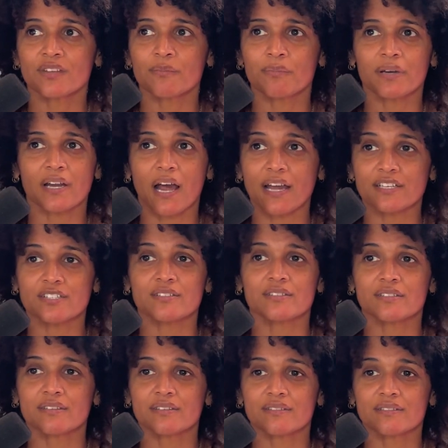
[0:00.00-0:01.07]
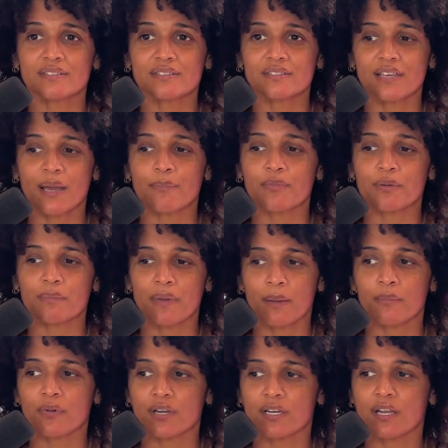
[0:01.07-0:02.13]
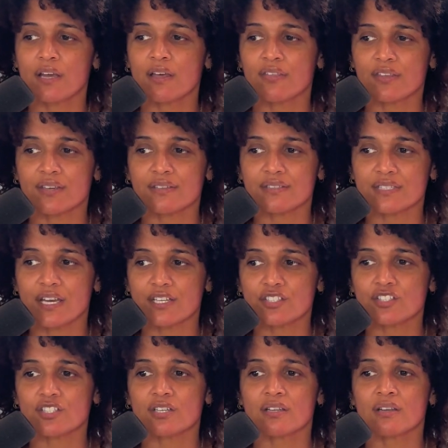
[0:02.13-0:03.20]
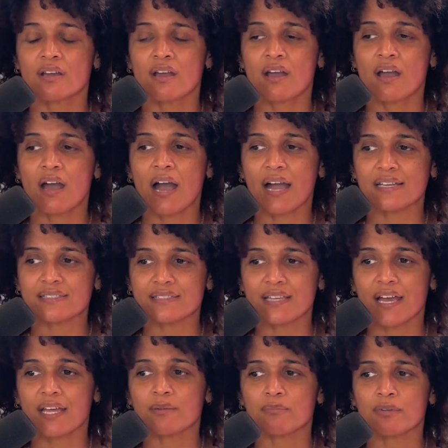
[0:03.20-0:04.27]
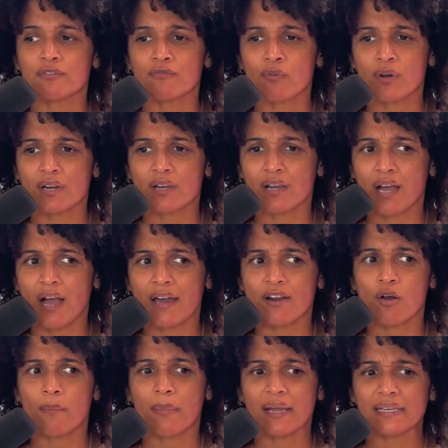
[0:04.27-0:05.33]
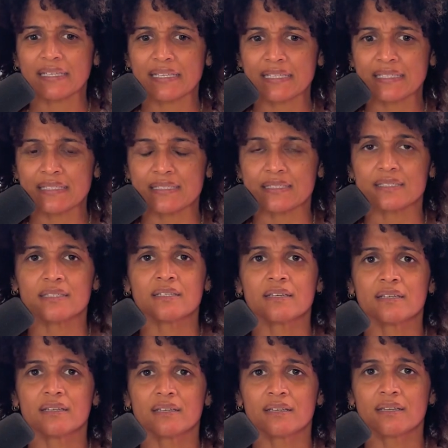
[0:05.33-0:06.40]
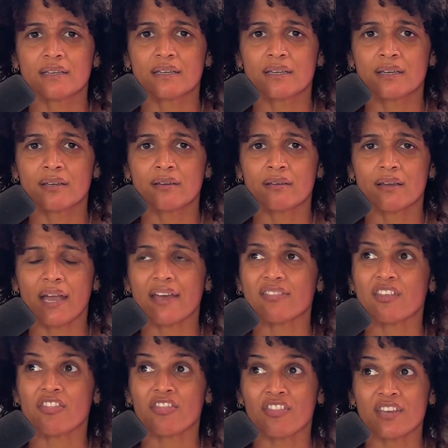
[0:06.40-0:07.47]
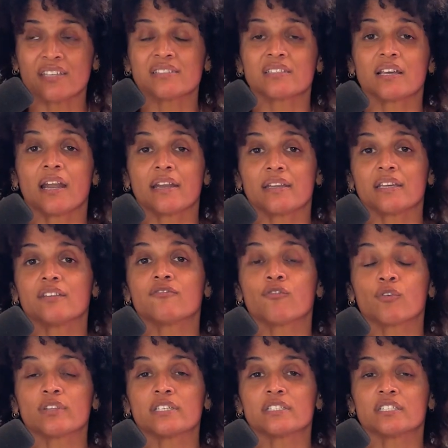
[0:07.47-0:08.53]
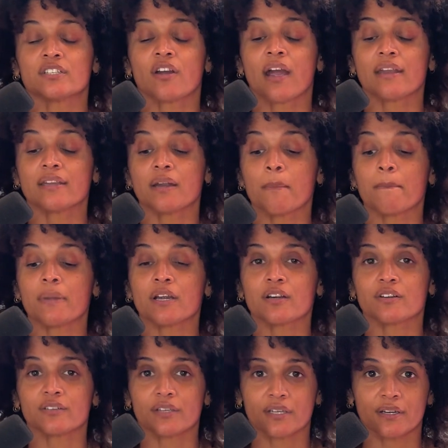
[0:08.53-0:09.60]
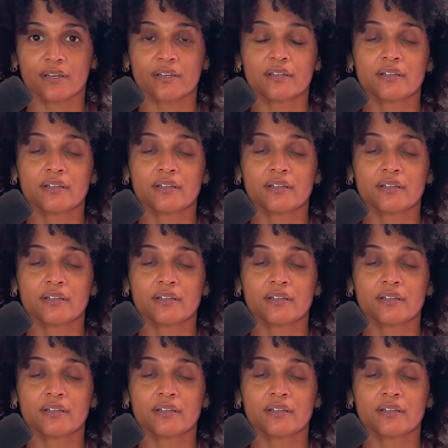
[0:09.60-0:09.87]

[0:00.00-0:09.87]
But I just kept remembering the intention I set before God on my knees. And the things that I need for this year, I need a miracle year.